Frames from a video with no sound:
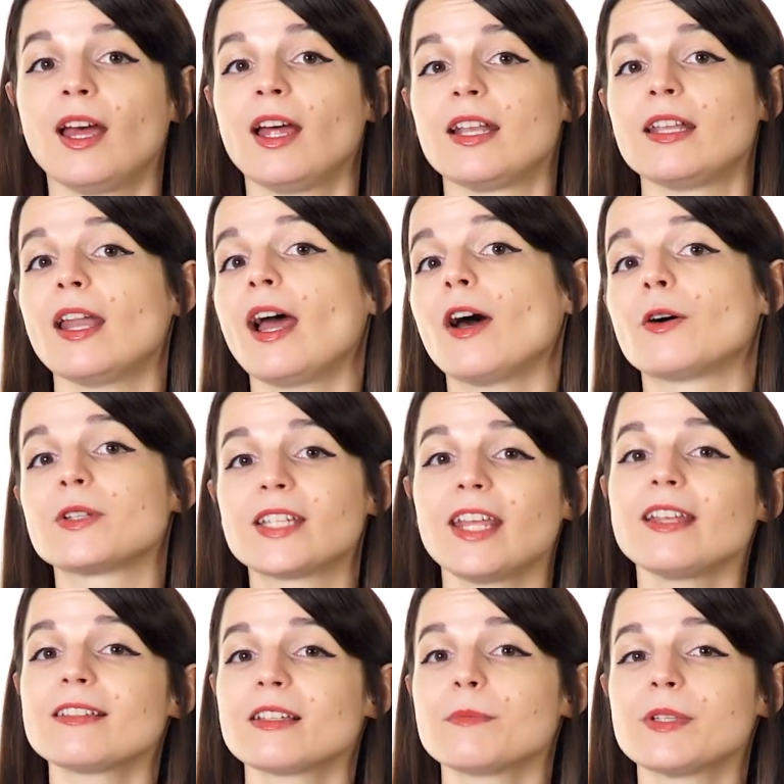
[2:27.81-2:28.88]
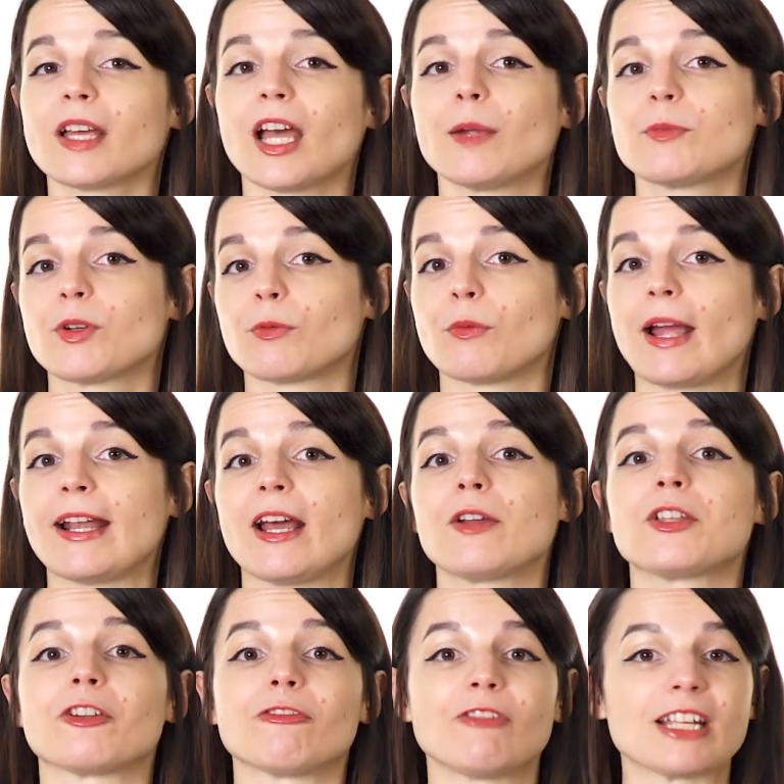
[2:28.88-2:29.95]
Now, take some time to write out
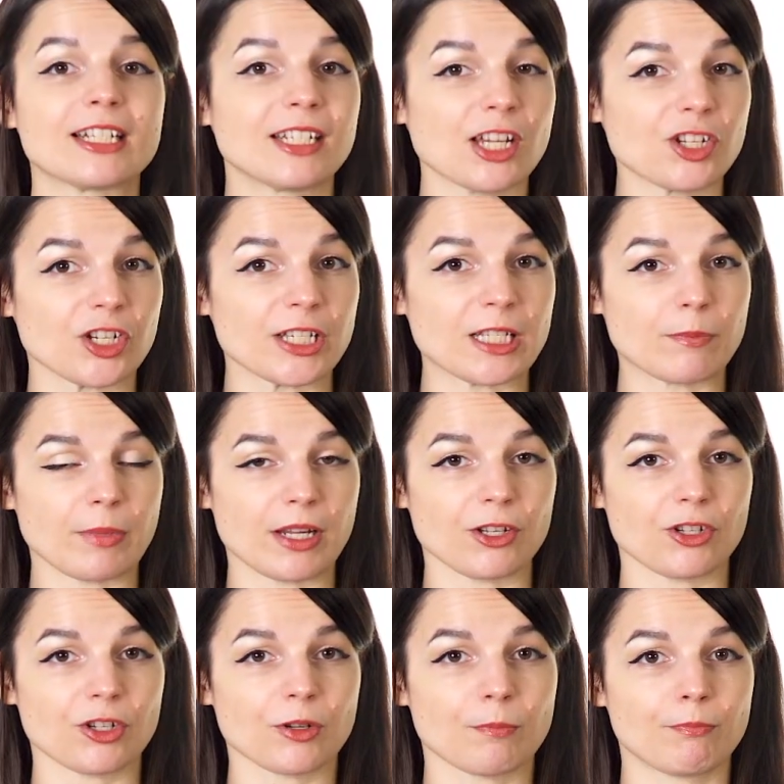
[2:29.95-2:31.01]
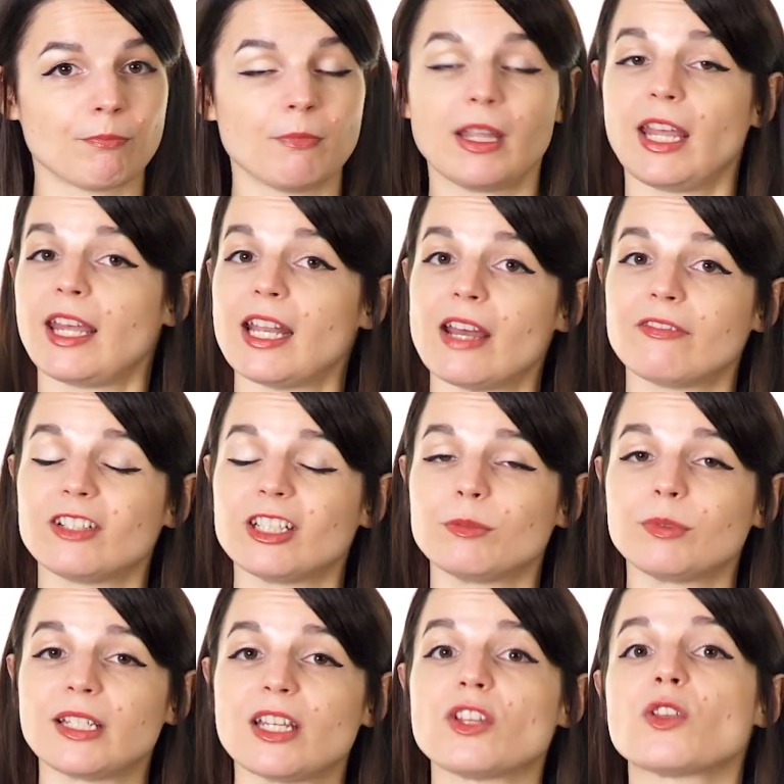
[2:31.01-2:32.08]
your fictitious speech.
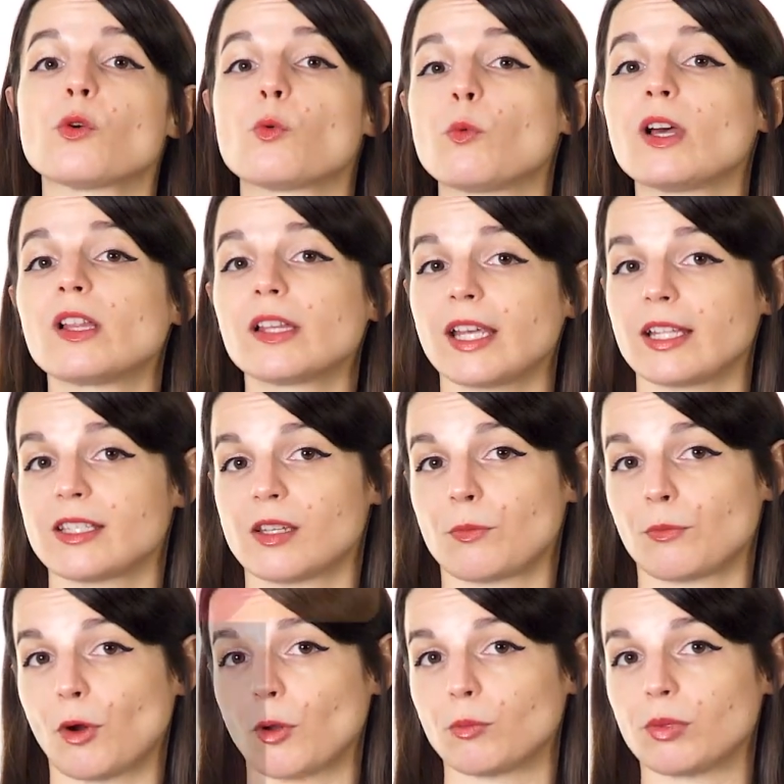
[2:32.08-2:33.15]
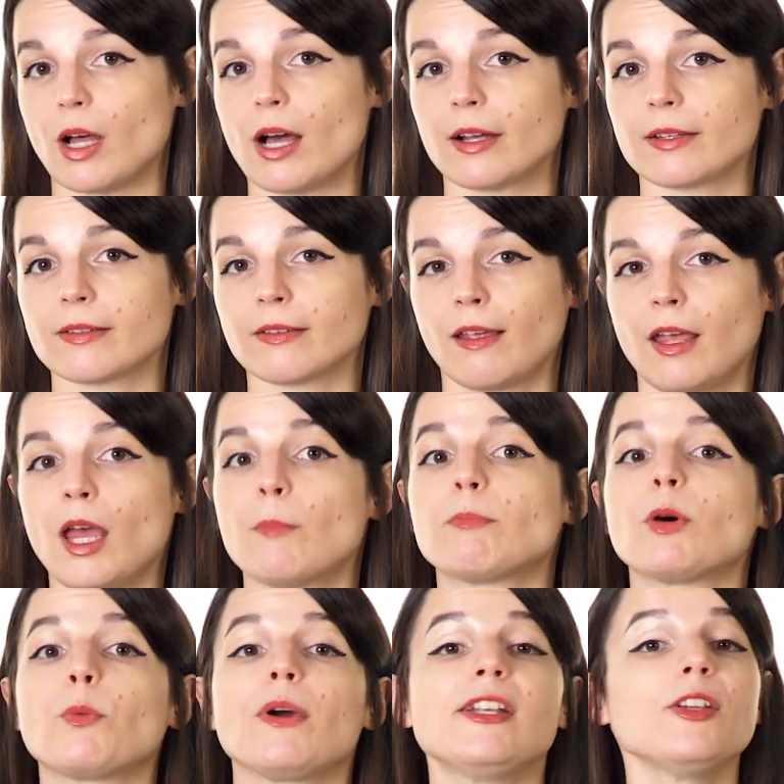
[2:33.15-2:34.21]
Inevitably, you will hit some roadblocks.
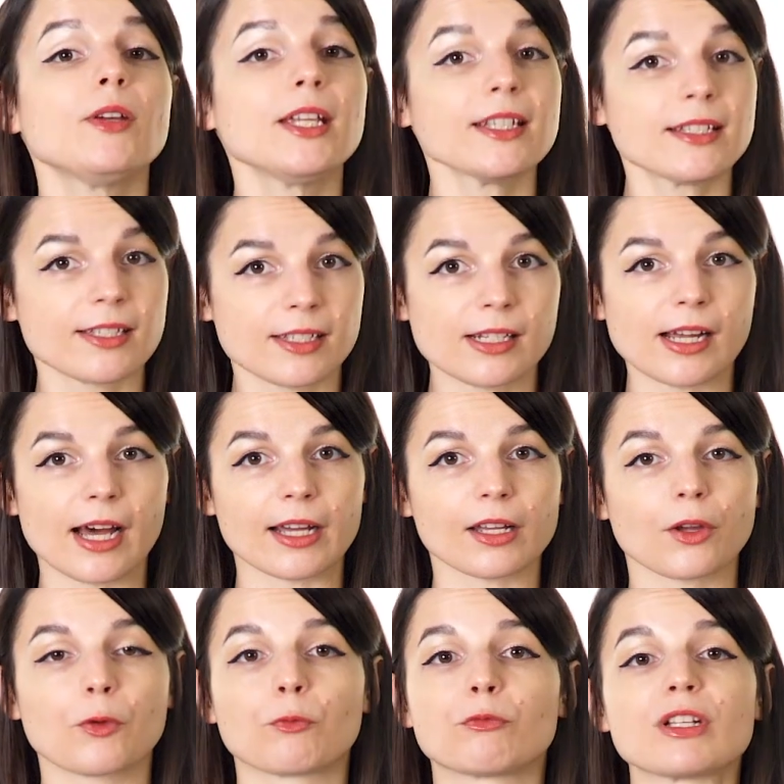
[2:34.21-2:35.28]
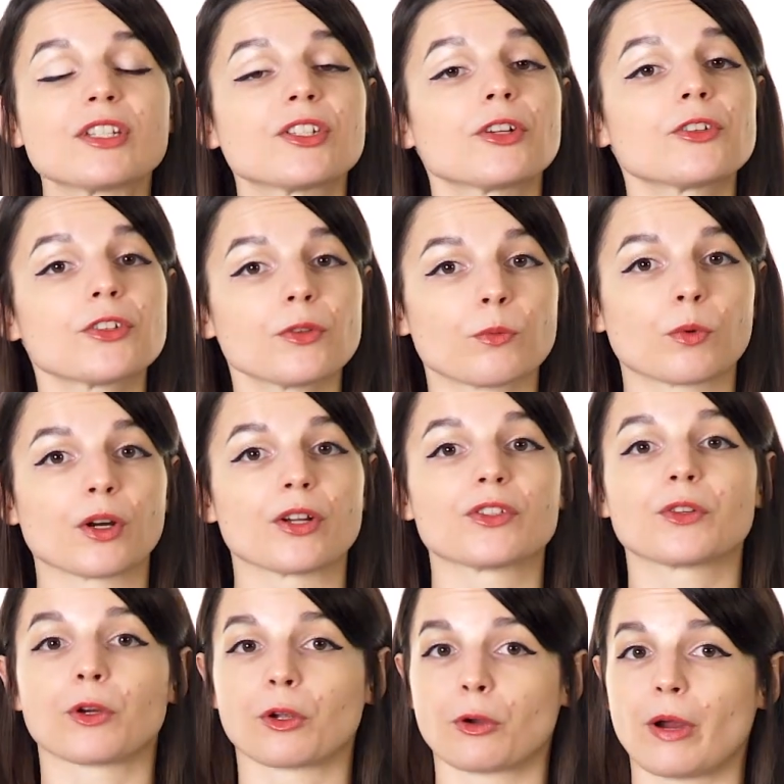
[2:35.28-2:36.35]
But when you get stuck, research the words
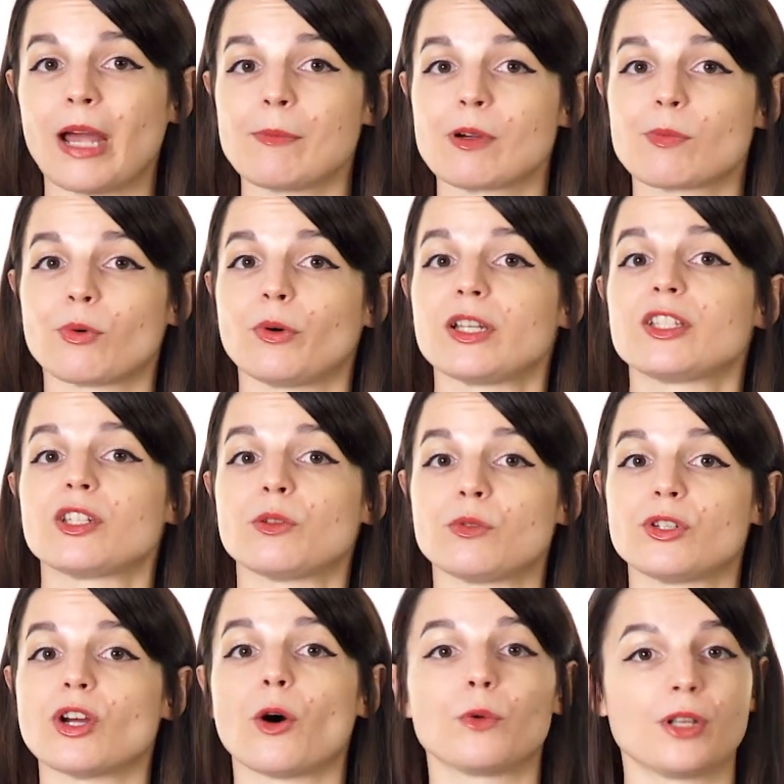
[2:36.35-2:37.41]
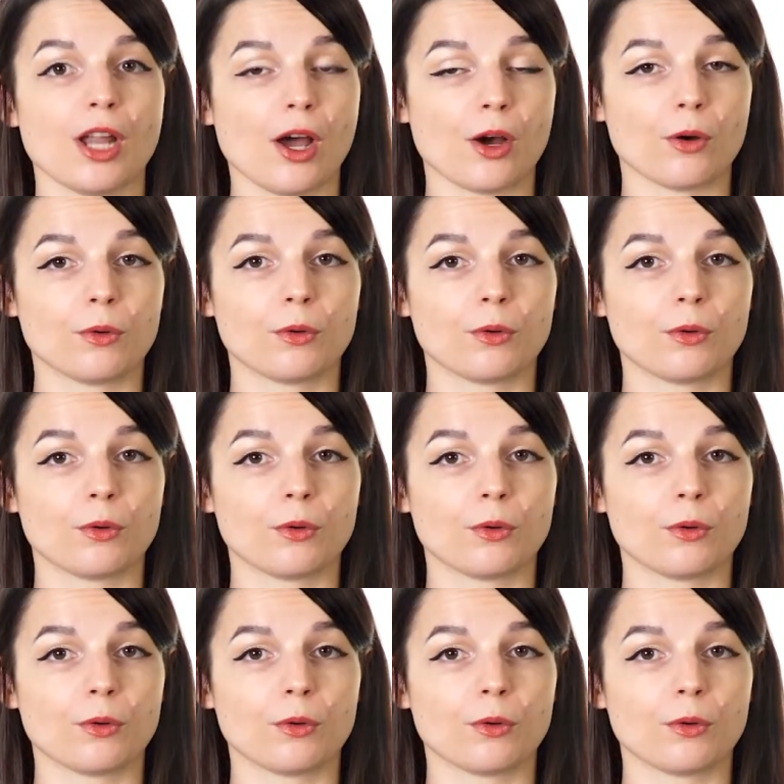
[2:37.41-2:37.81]
or grammar points you don't know.